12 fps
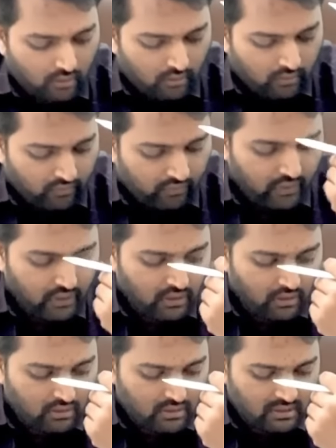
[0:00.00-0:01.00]

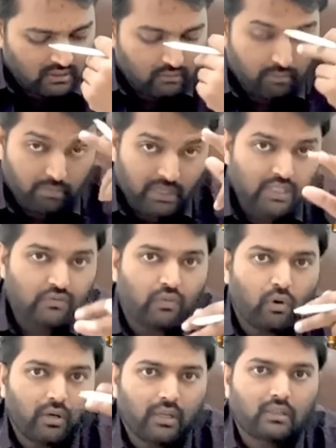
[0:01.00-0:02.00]
50,000 plus
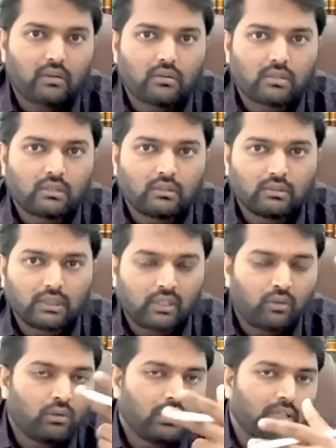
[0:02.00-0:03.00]
40,000. Then
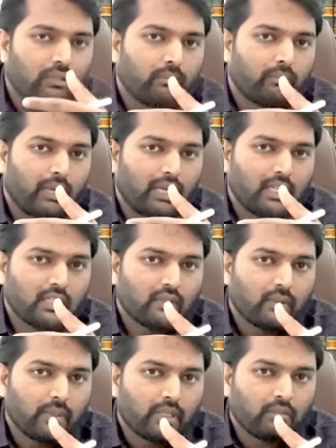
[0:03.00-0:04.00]
only the balance
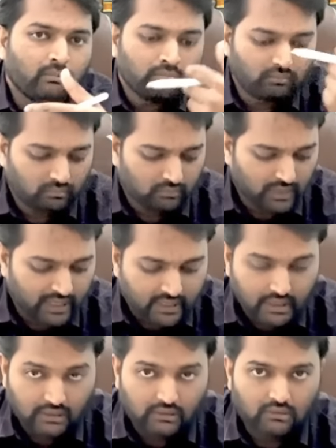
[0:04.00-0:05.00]
will become
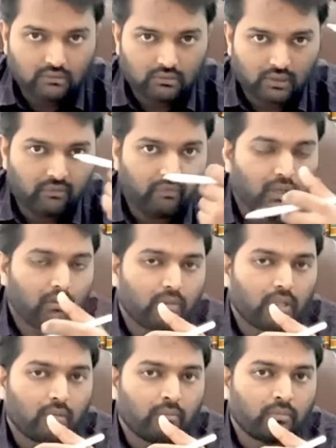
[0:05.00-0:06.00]
90. It will
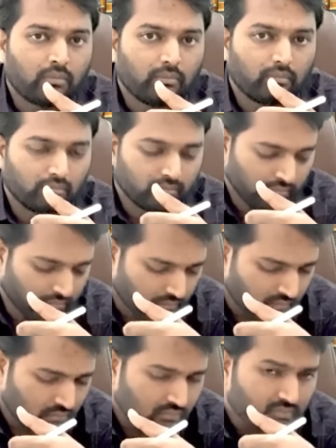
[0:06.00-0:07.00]
come
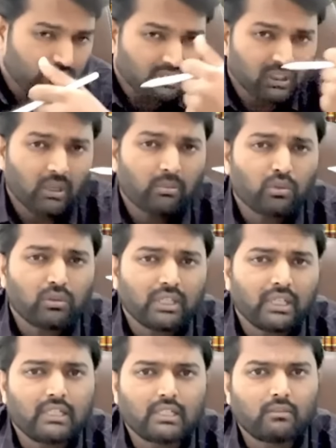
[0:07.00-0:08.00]
to the
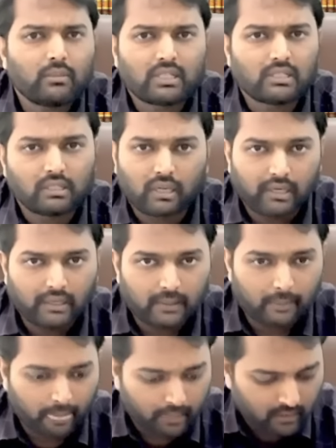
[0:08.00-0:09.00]
initial margin, right?
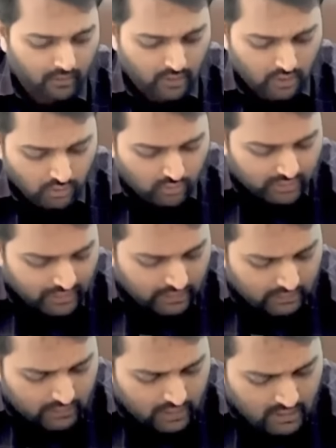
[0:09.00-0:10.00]
So the
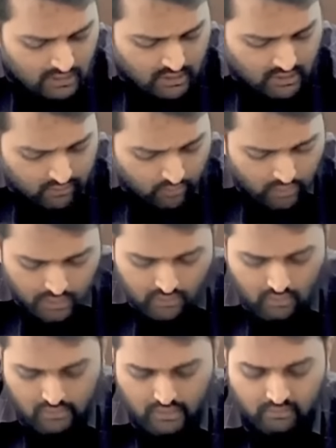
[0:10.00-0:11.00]
correct answer is
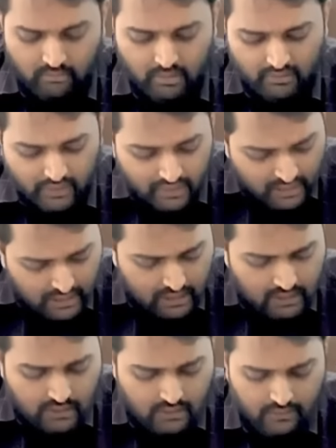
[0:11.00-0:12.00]
40,000, but
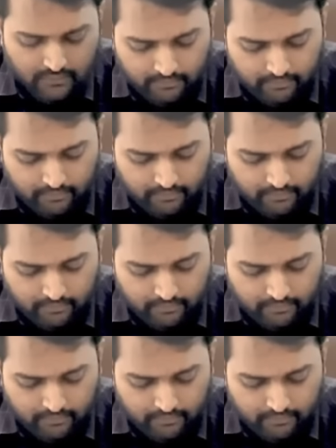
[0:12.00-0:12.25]
whereas